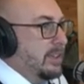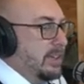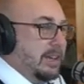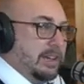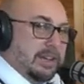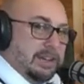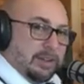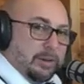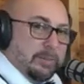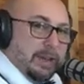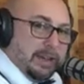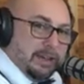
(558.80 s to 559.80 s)
I need to go
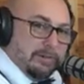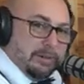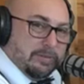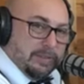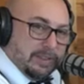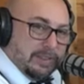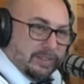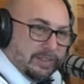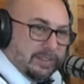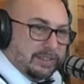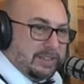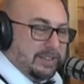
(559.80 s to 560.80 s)
back and revisit
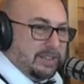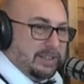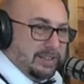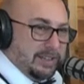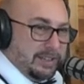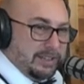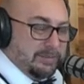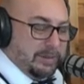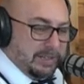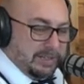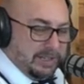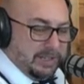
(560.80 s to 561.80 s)
this, because I was
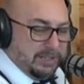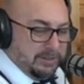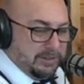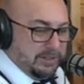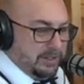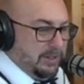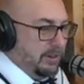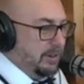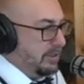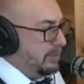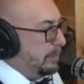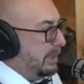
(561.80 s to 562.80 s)
about to say you just earned
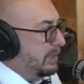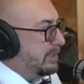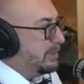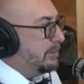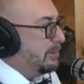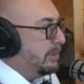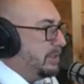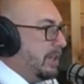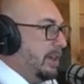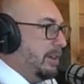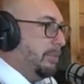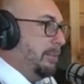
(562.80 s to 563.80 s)
a spot as the coolest
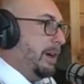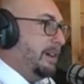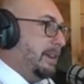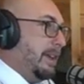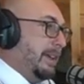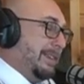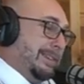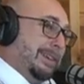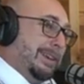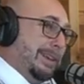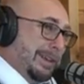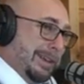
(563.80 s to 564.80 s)
guy on the podcast
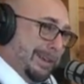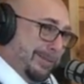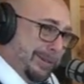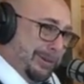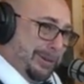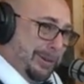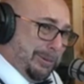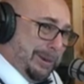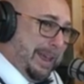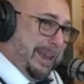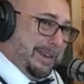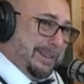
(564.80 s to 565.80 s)
if you sold
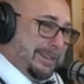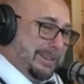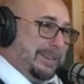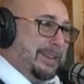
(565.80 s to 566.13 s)
tanks.